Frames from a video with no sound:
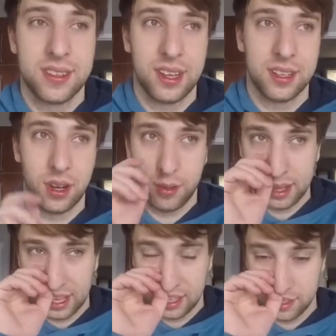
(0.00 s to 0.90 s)
It's
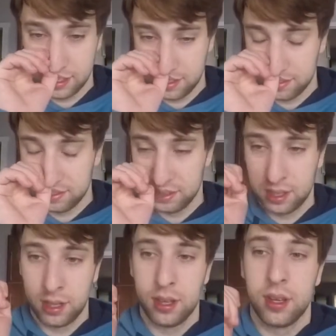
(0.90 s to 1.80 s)
always
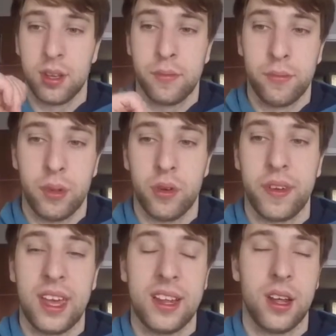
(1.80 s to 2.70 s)

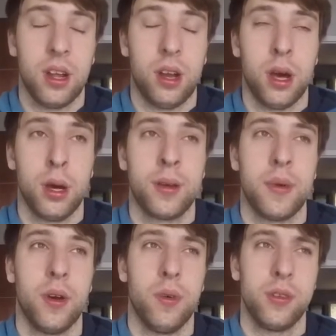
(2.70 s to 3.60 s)
moving along.
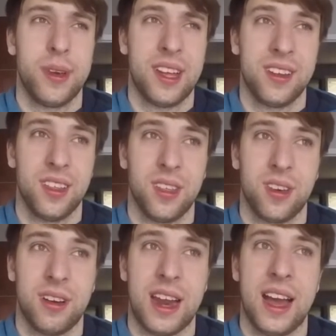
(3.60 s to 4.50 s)
But once we get to the
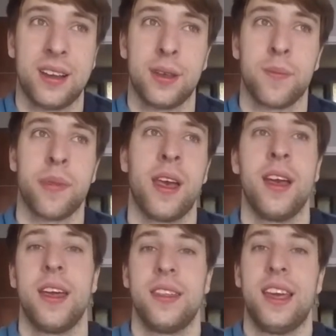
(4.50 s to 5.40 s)
third act,
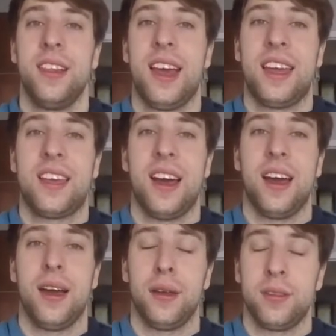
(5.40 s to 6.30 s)
they
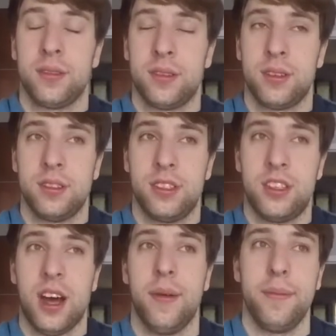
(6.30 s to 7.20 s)

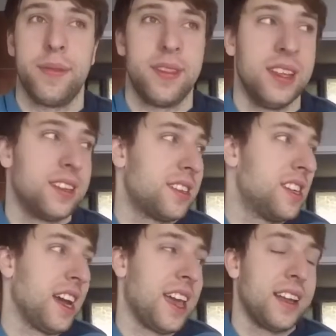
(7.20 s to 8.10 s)
dump this
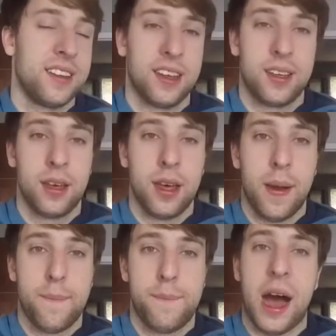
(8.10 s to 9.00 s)
gigantic
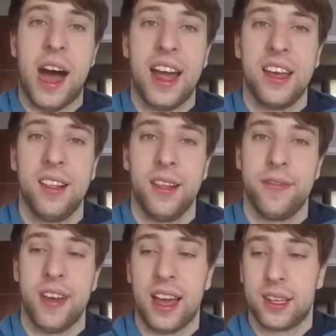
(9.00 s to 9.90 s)
pile
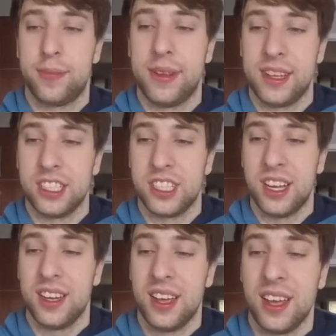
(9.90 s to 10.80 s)
of
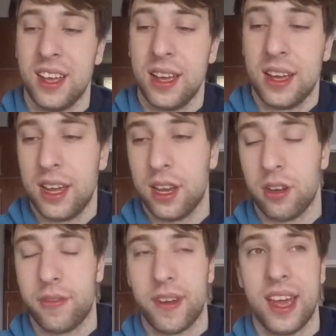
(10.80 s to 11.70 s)
exposition in your
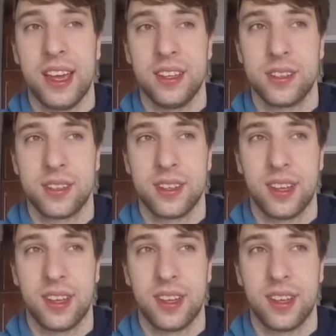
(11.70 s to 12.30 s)
face.